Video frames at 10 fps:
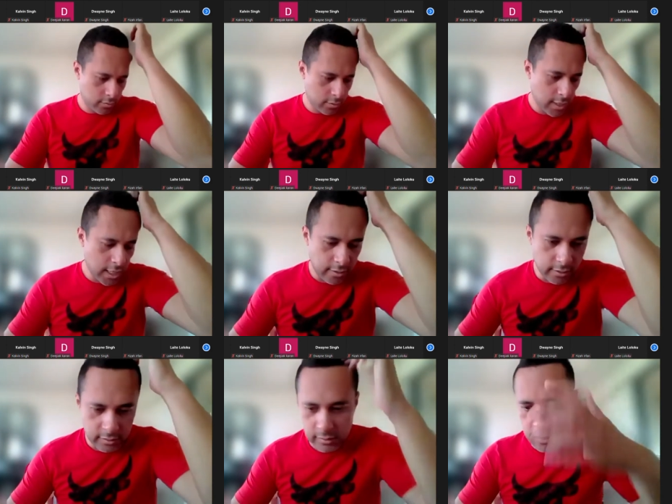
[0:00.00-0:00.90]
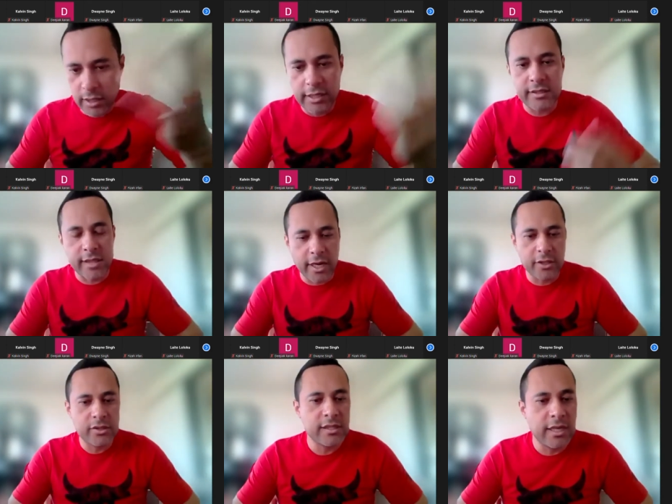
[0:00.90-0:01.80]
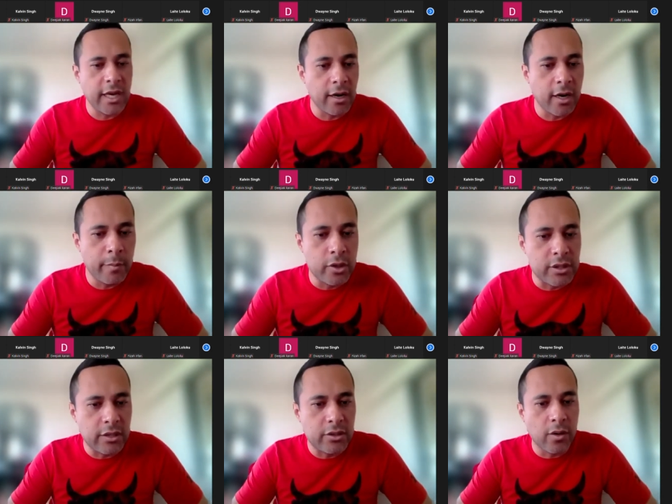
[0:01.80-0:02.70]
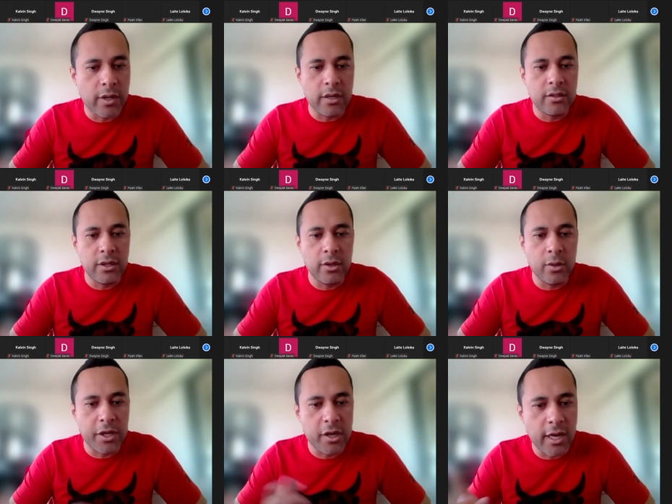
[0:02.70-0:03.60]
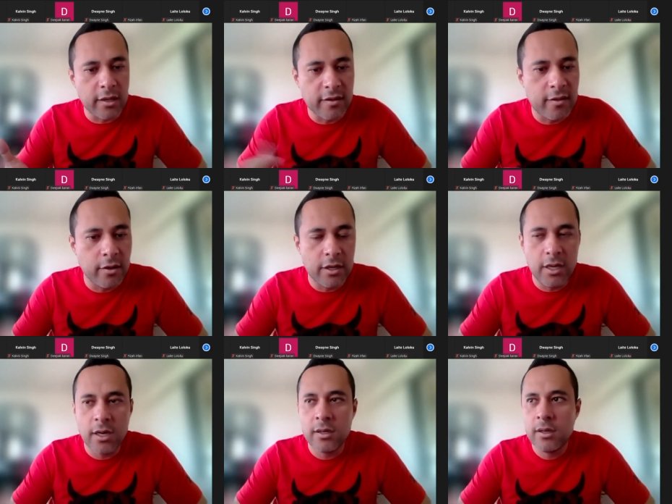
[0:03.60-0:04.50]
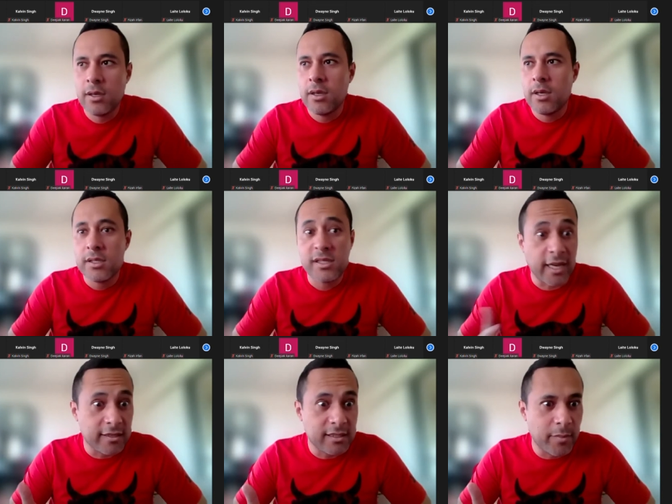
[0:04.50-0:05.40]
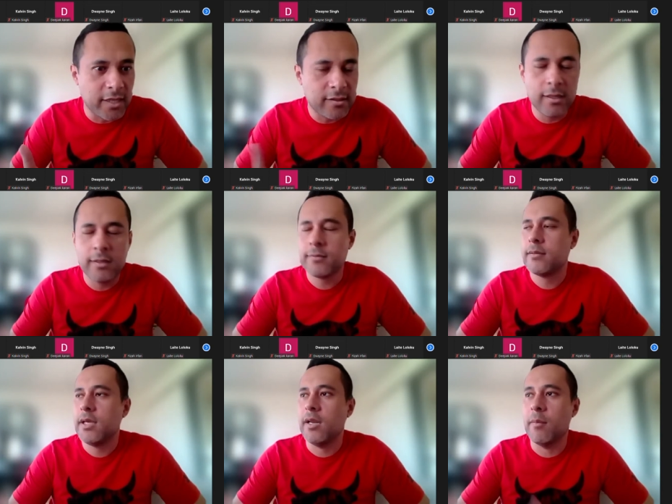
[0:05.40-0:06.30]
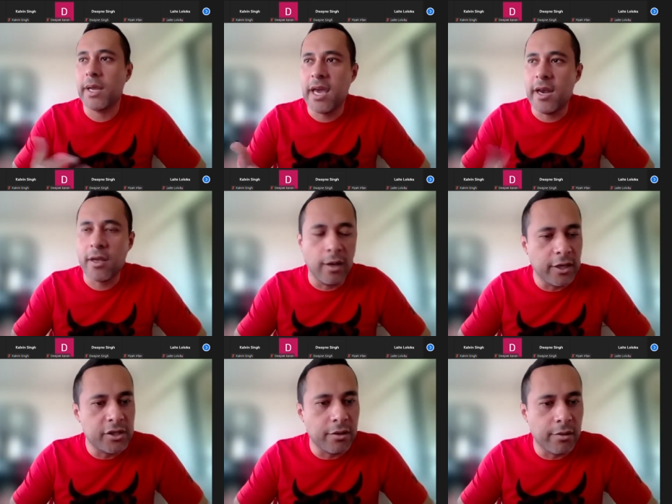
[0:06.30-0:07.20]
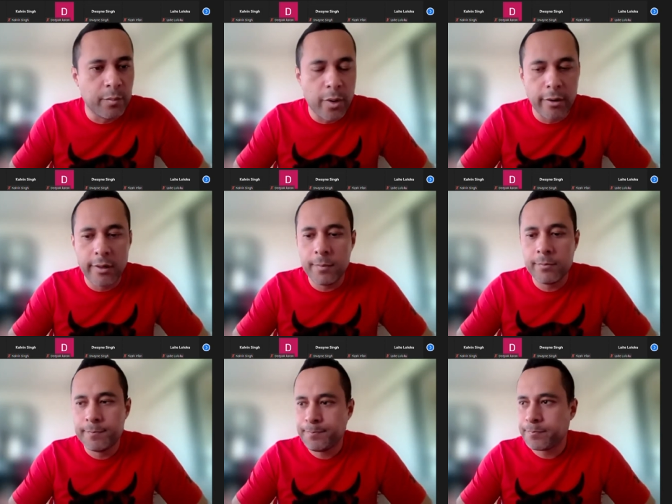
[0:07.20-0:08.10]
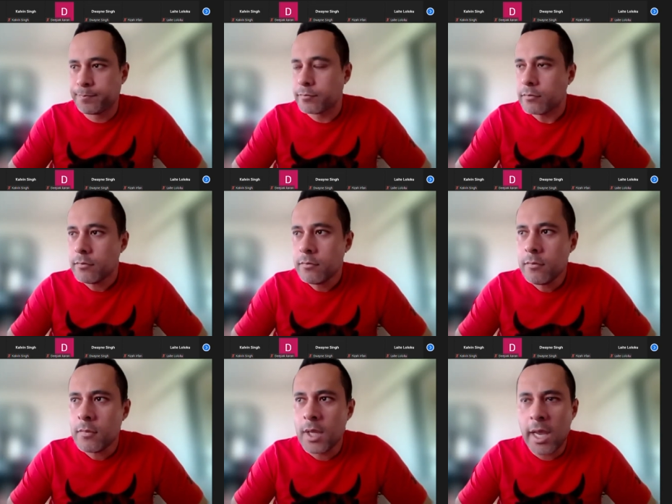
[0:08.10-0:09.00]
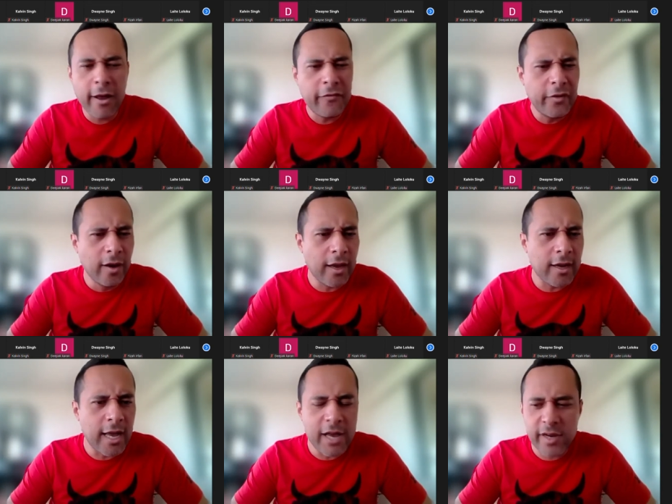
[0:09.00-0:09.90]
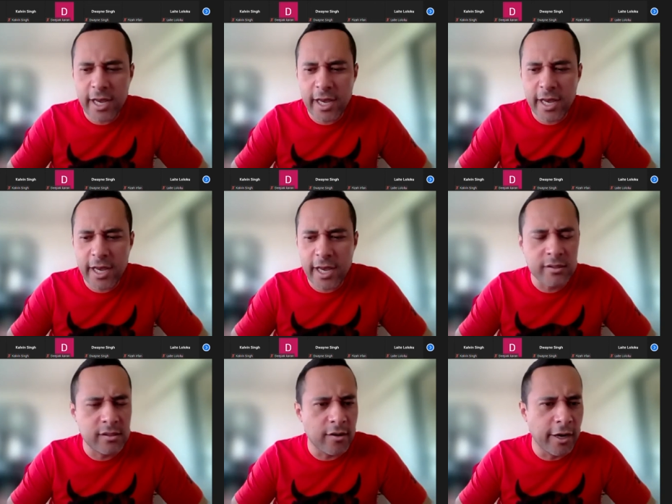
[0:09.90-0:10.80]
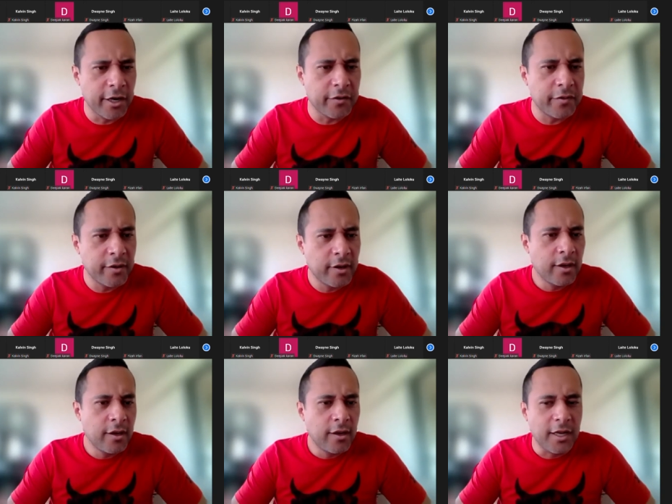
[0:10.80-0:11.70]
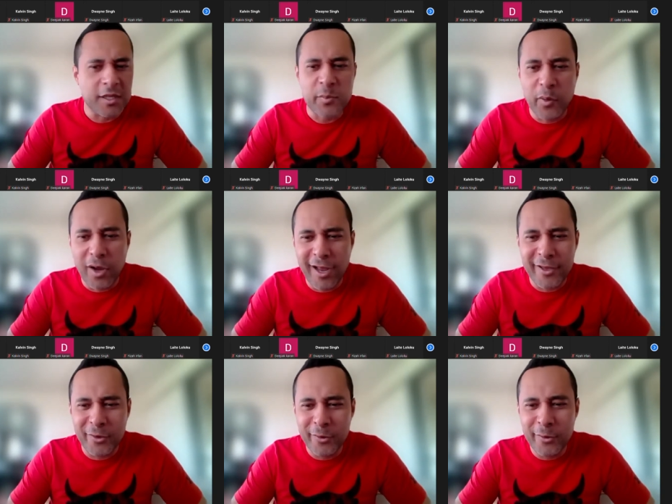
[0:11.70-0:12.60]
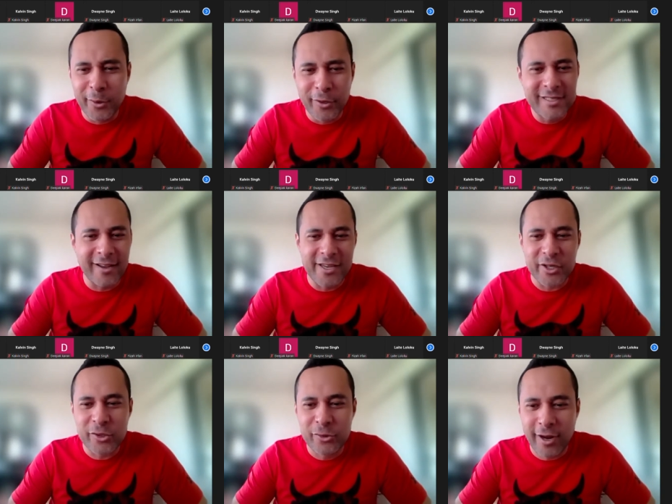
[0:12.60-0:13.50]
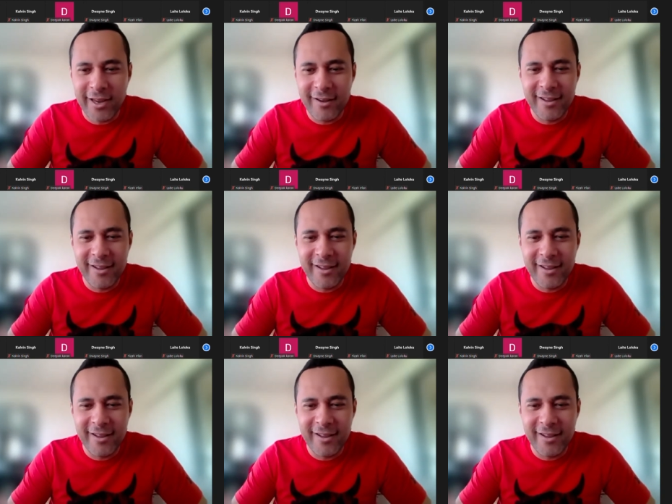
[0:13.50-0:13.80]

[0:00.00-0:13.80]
at this early stage, because again, I'm usually talking to you when you get to third year, second semester in the mechanical engineering program. And I feel like I haven't had a chance to kind of inspire you or tell you straight